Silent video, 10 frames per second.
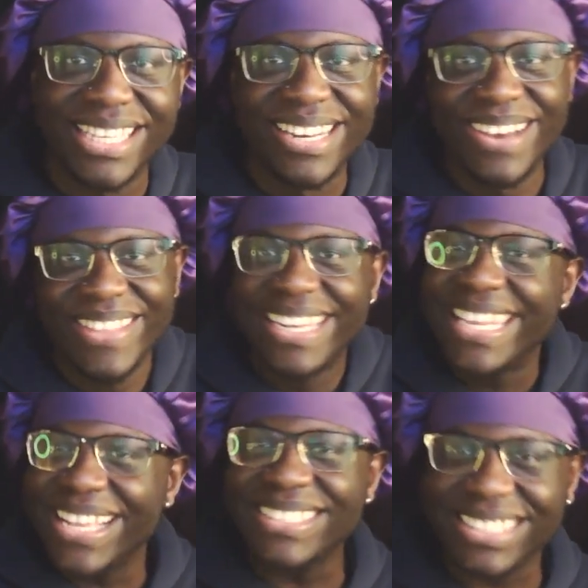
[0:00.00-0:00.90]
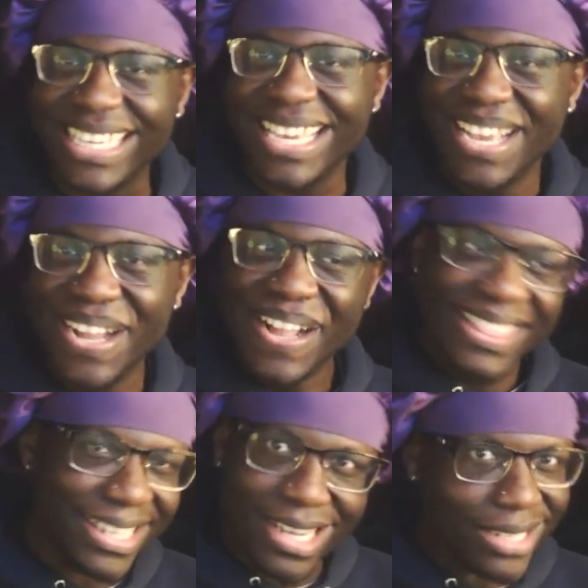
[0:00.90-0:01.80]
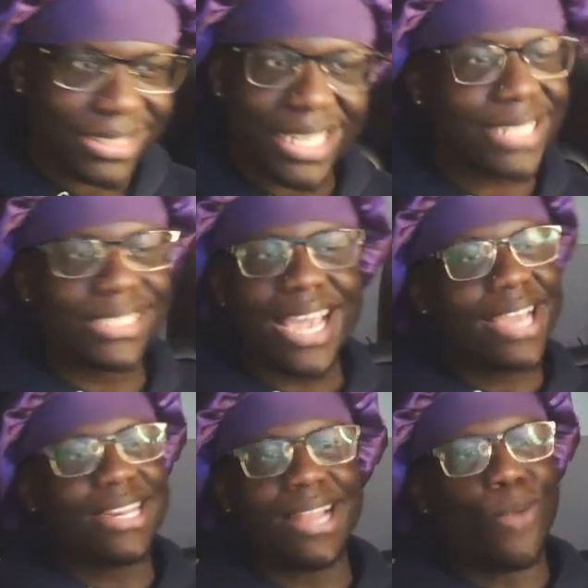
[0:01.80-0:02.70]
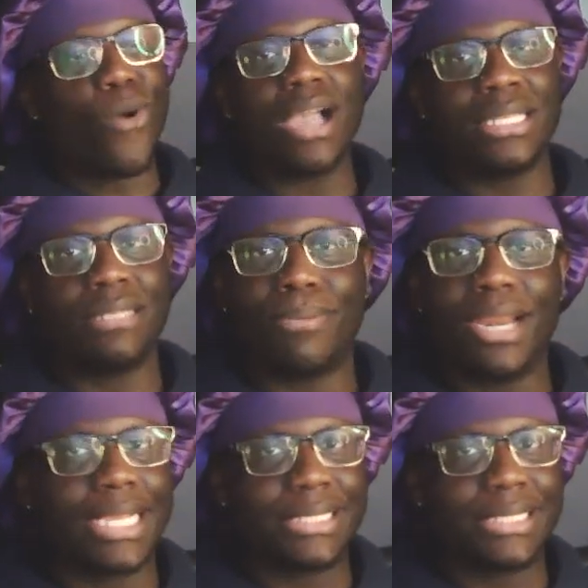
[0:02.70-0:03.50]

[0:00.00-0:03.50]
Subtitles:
You know, the DLC is not a walk in the park.